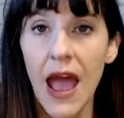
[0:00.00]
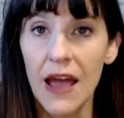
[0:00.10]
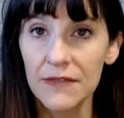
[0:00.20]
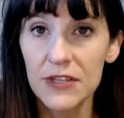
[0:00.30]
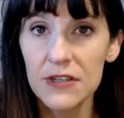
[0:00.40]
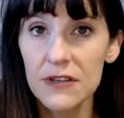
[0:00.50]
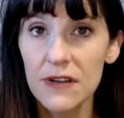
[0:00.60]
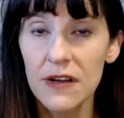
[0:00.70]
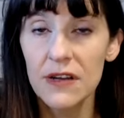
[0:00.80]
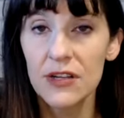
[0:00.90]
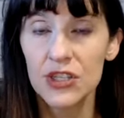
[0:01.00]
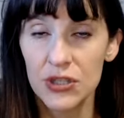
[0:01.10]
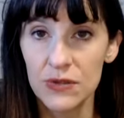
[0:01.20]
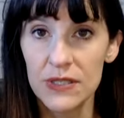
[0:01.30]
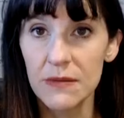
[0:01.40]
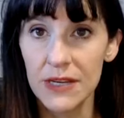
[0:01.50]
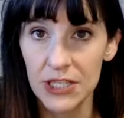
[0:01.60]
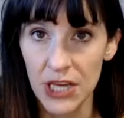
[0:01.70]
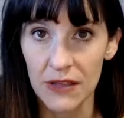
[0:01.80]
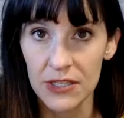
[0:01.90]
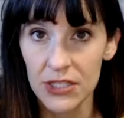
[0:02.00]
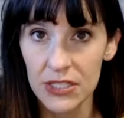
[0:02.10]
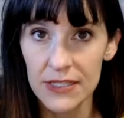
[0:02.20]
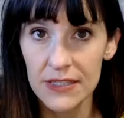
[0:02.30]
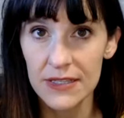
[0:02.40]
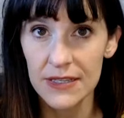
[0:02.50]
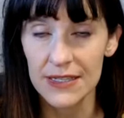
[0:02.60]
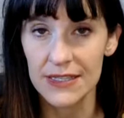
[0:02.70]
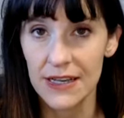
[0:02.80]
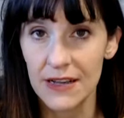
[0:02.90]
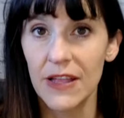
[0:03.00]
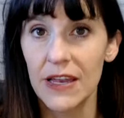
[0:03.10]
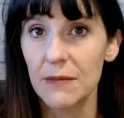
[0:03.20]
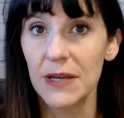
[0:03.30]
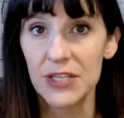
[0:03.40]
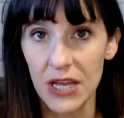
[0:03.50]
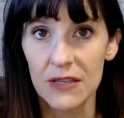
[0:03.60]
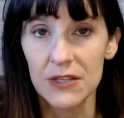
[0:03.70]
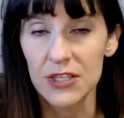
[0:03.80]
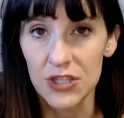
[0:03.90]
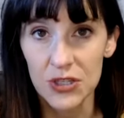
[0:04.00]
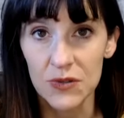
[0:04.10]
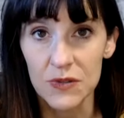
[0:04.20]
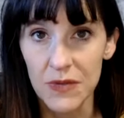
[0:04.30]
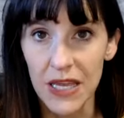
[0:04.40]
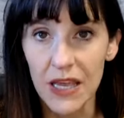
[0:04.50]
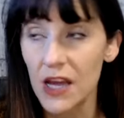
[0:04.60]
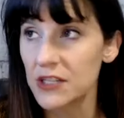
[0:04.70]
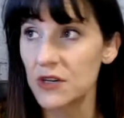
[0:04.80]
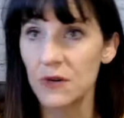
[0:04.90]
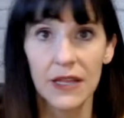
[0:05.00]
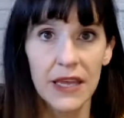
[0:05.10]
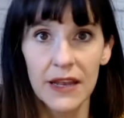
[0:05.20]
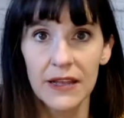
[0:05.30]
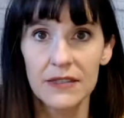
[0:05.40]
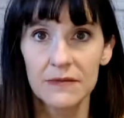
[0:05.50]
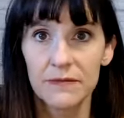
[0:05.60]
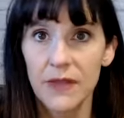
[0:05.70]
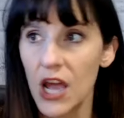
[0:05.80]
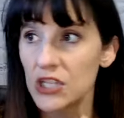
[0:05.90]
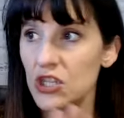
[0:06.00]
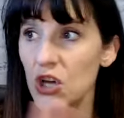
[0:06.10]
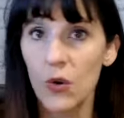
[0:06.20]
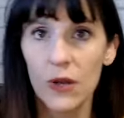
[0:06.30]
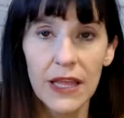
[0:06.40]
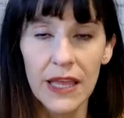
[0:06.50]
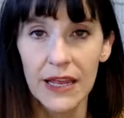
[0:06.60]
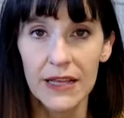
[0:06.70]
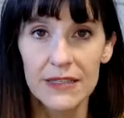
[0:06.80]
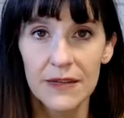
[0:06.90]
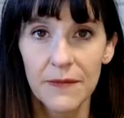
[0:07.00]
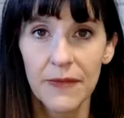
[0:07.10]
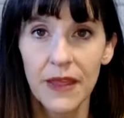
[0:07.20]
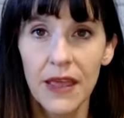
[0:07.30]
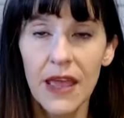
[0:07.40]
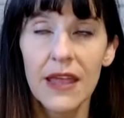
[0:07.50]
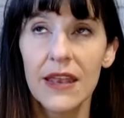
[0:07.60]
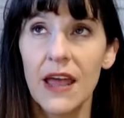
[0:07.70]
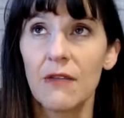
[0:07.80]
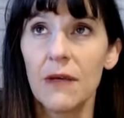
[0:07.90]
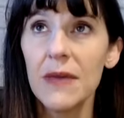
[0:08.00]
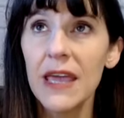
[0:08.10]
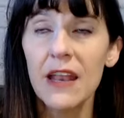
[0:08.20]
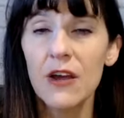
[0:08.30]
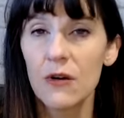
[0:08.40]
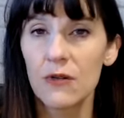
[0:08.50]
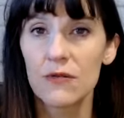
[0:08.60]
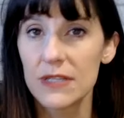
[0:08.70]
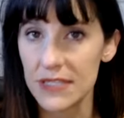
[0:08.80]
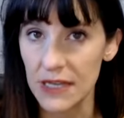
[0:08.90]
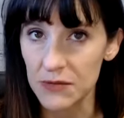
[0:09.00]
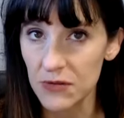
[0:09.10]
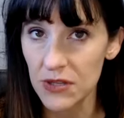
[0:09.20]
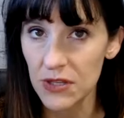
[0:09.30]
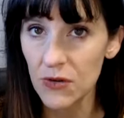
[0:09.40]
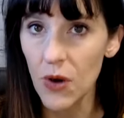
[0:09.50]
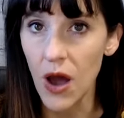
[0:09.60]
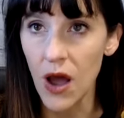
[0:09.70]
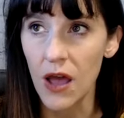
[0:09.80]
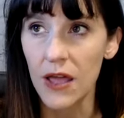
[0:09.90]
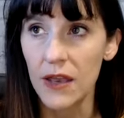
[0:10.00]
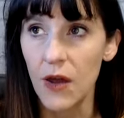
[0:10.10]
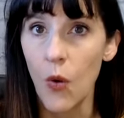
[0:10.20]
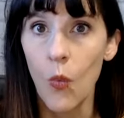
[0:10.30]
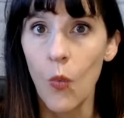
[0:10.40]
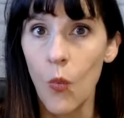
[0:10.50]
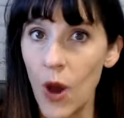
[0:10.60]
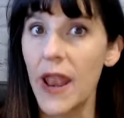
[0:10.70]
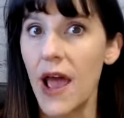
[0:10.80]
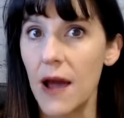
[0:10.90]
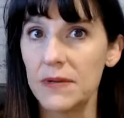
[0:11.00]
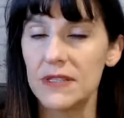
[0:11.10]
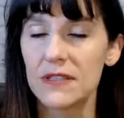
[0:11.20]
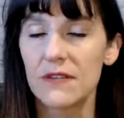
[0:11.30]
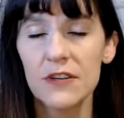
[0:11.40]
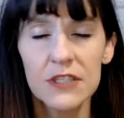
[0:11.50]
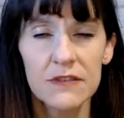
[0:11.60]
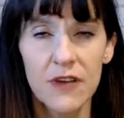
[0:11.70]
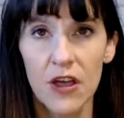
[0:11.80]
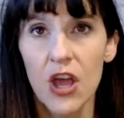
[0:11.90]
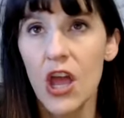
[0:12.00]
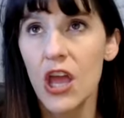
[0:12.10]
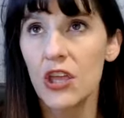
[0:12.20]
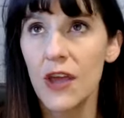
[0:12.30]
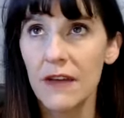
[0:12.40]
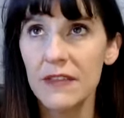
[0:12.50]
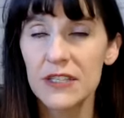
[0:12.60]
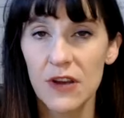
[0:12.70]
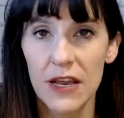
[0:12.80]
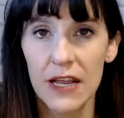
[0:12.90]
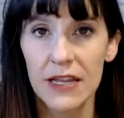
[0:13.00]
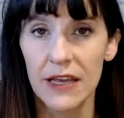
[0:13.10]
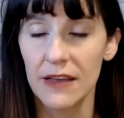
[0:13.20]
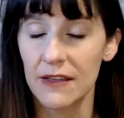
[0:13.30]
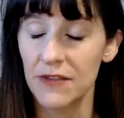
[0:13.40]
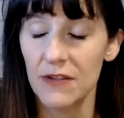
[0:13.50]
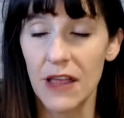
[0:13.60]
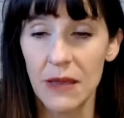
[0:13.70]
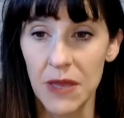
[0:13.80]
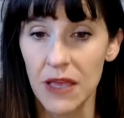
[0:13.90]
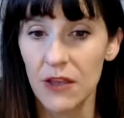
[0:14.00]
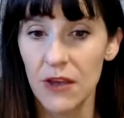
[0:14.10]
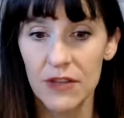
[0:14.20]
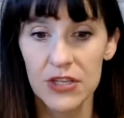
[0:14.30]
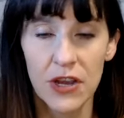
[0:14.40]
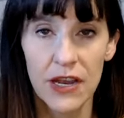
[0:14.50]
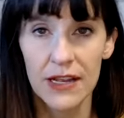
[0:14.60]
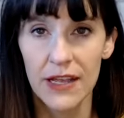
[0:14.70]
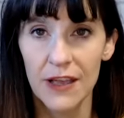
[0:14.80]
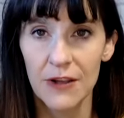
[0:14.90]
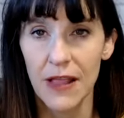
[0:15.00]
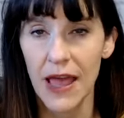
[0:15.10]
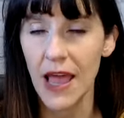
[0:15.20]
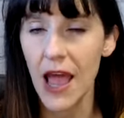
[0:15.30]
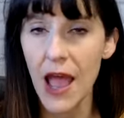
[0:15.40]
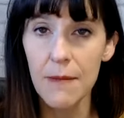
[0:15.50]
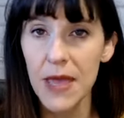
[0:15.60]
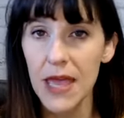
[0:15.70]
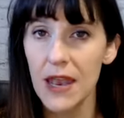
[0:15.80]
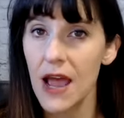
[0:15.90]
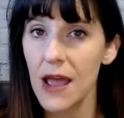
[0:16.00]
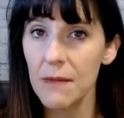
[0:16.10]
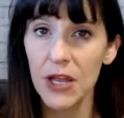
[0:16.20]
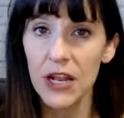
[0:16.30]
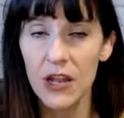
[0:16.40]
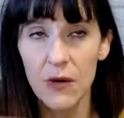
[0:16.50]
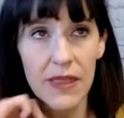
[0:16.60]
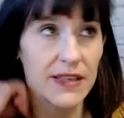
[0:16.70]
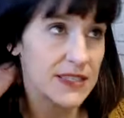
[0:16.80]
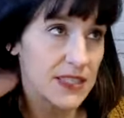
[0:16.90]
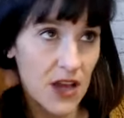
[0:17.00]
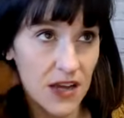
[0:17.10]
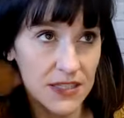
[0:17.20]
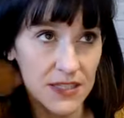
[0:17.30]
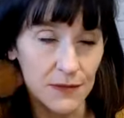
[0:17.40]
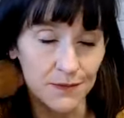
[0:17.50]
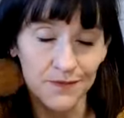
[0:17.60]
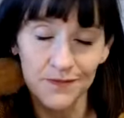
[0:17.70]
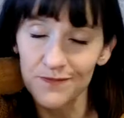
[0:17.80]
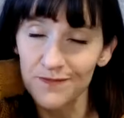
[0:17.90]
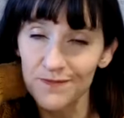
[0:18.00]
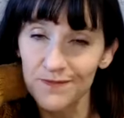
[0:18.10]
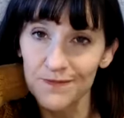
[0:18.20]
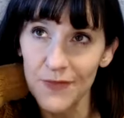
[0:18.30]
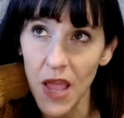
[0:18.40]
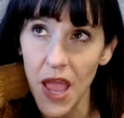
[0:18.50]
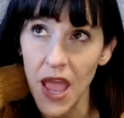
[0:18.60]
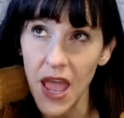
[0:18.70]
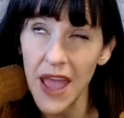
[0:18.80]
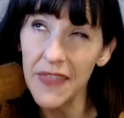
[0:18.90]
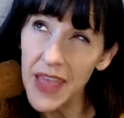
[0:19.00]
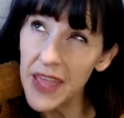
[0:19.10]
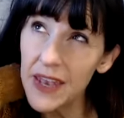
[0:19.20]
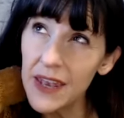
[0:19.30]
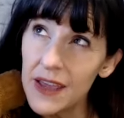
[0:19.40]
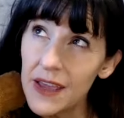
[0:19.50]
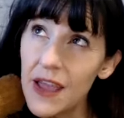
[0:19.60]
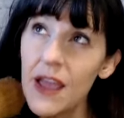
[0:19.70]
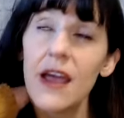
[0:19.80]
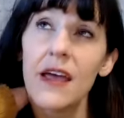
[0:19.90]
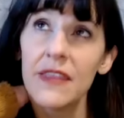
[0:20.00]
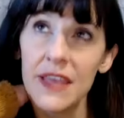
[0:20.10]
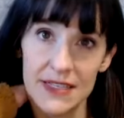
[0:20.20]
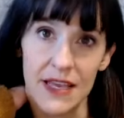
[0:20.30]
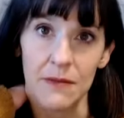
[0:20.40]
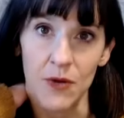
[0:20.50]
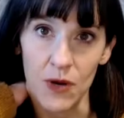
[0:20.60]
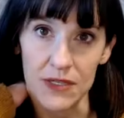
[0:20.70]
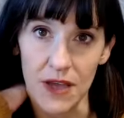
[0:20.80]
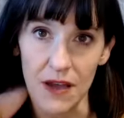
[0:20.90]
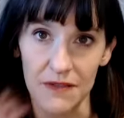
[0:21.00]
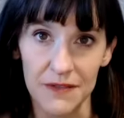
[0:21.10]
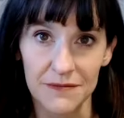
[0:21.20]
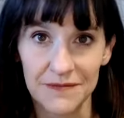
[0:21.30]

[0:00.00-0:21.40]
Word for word: After choosing my challenges instead of letting my challenges choose me, I totally get it. I totally get it. Now, let me kind of go through the steps with you on what happens. First of all, you have this great idea. If you're like me, you have this great idea and you're like, I'm in, I'm going to do it. This is awesome. And then the excitement wears off.